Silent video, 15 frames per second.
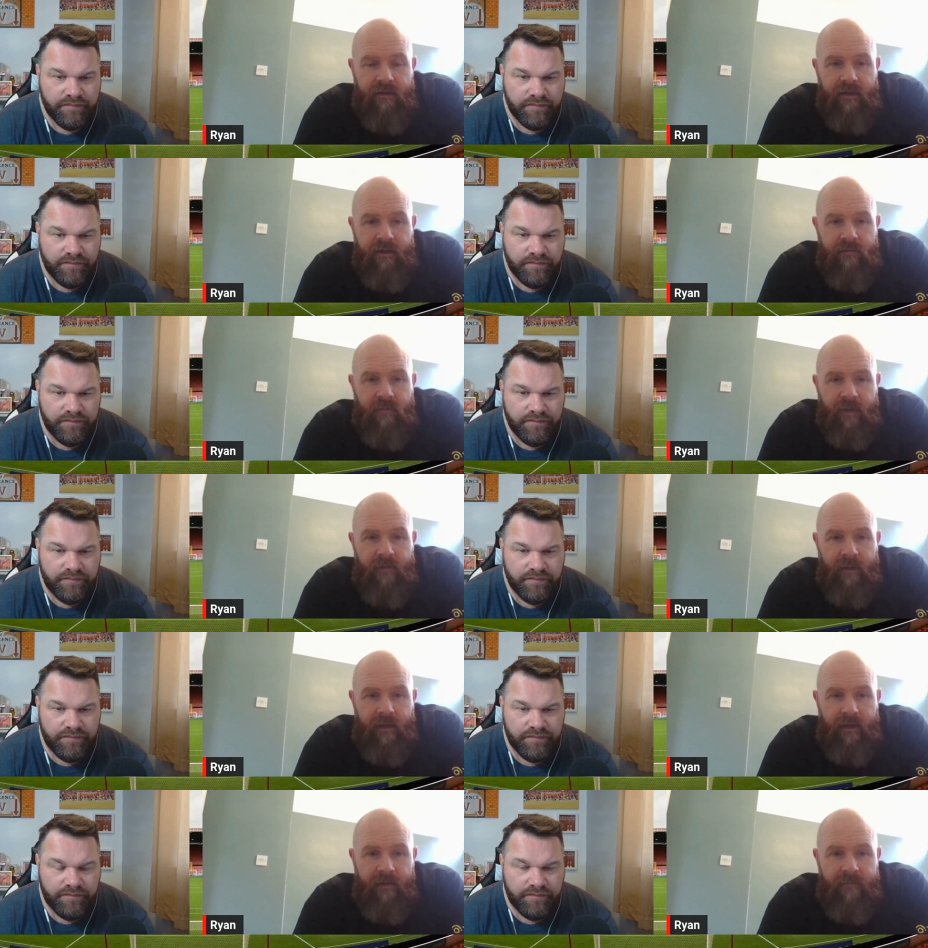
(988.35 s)
Speaker 1: he is weak,
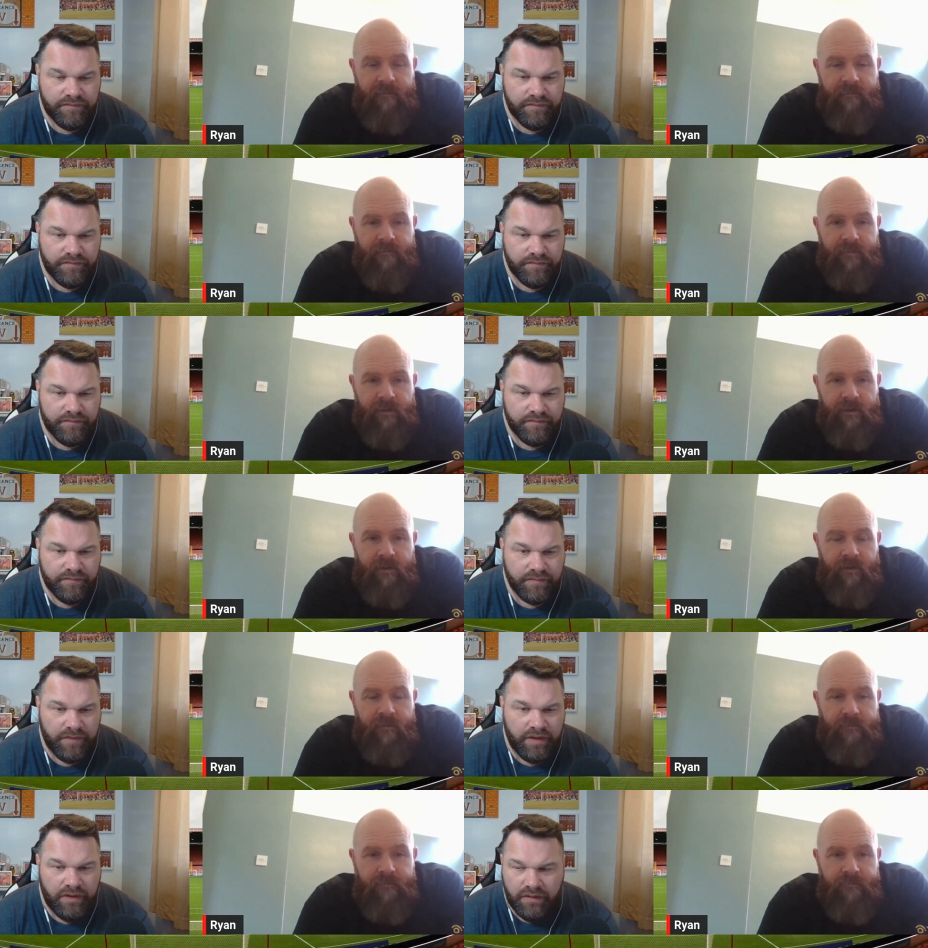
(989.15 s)
like
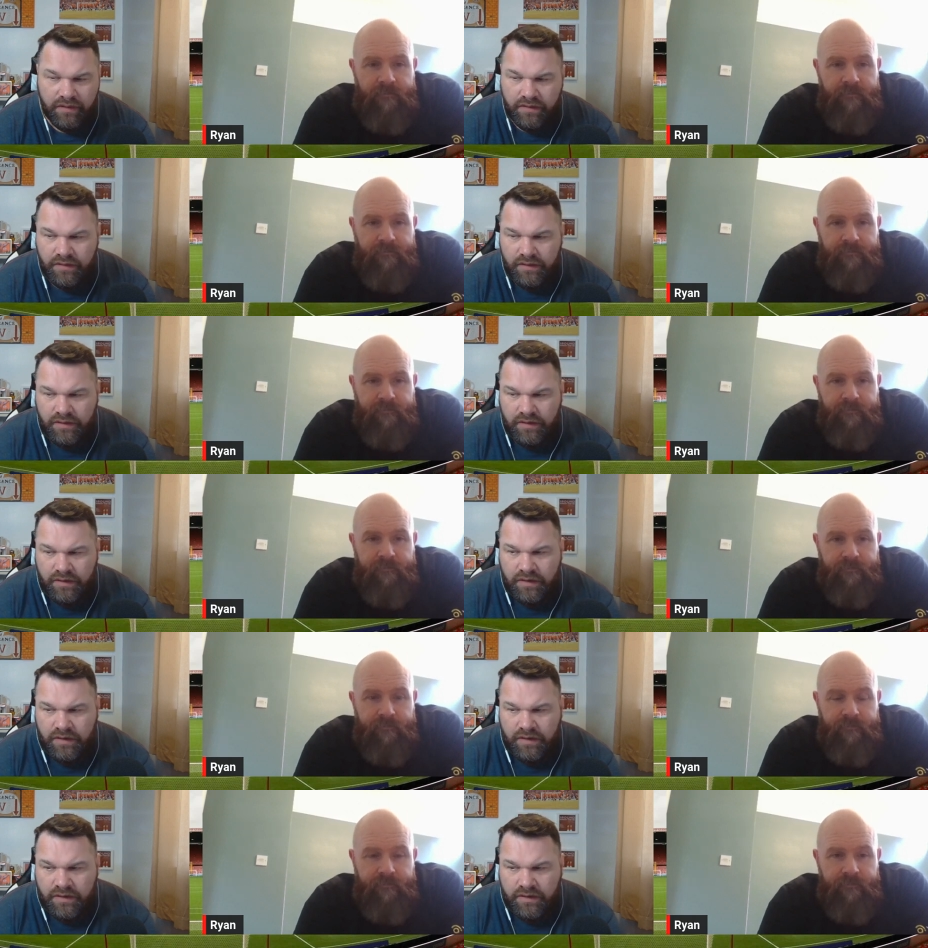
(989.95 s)
so.
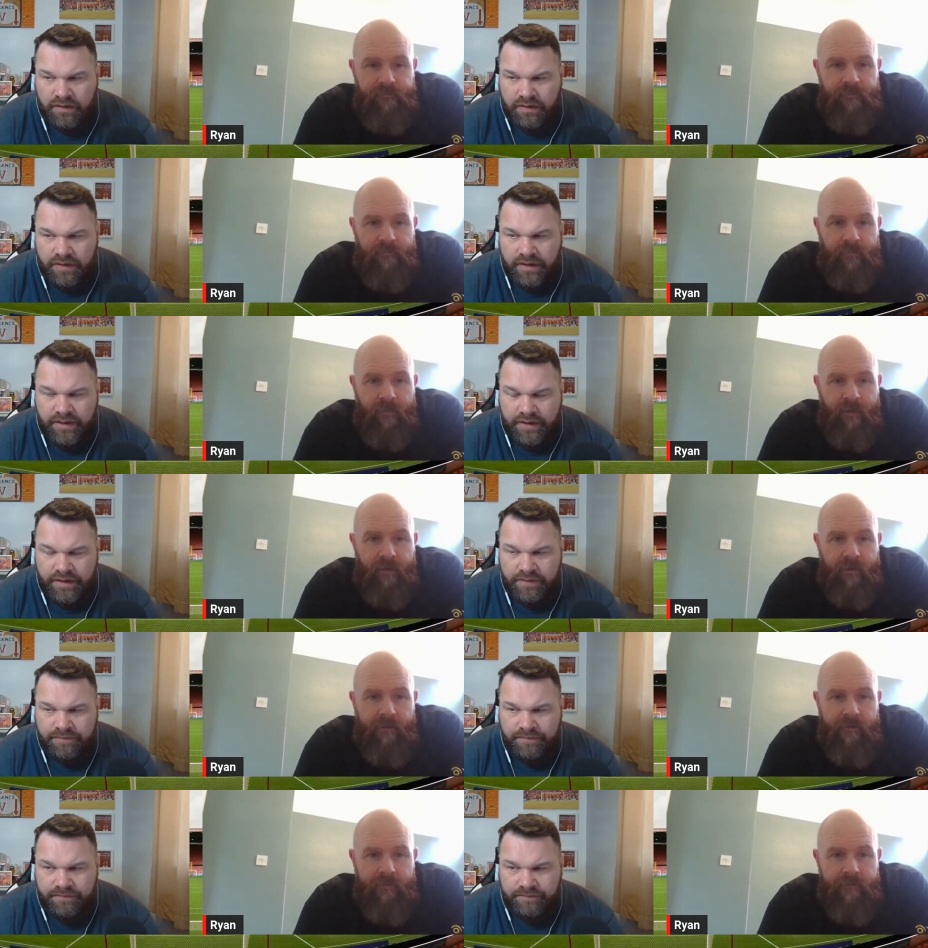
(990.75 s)

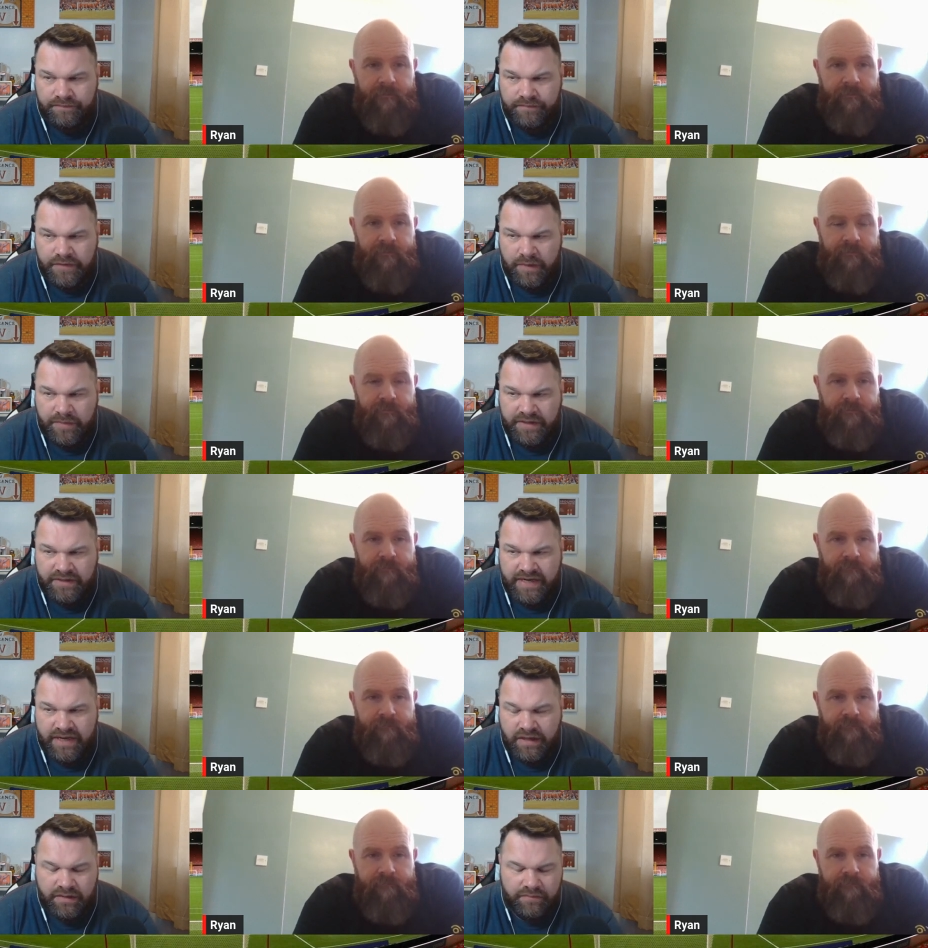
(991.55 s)
Speaker 2: Um, I mean,
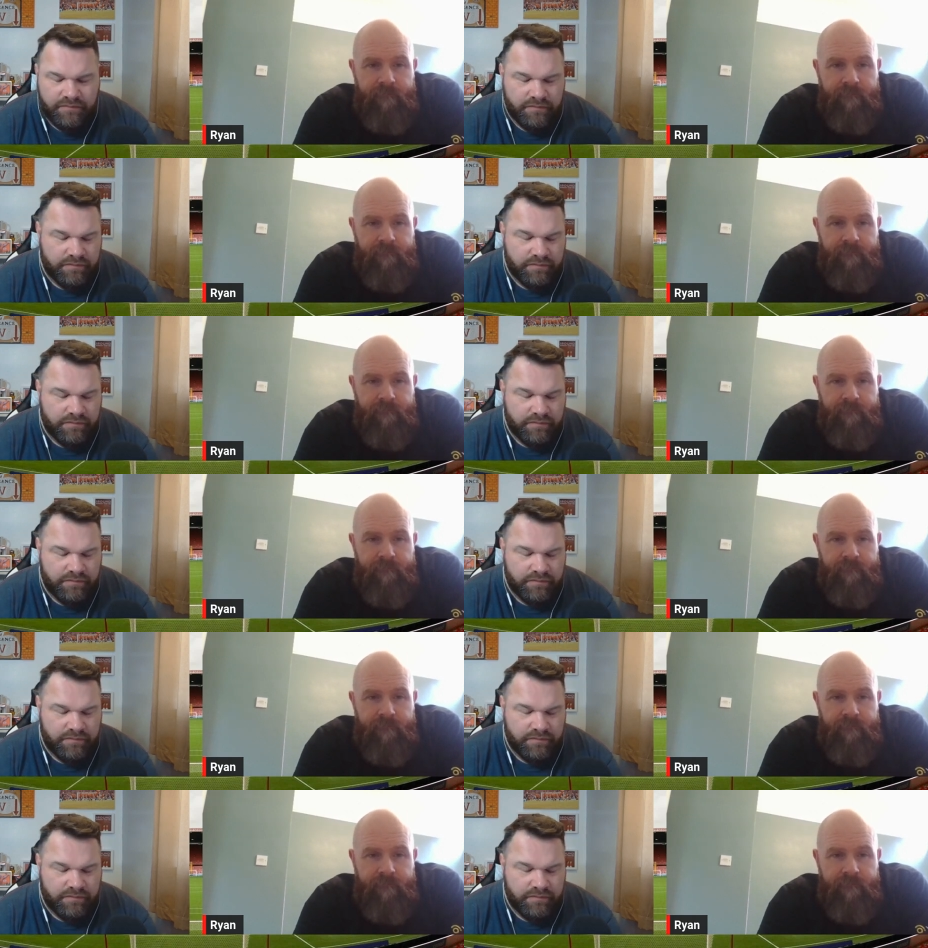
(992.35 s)
that, uh,